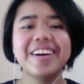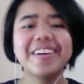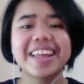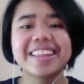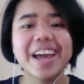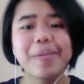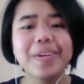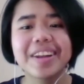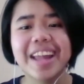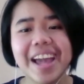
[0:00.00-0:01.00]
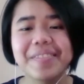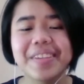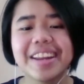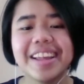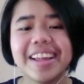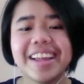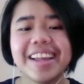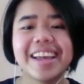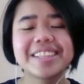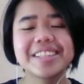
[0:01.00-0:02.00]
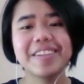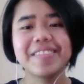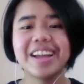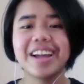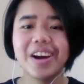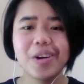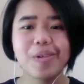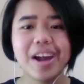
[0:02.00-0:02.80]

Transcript: you know like that wouldn't happen and so i'm like oh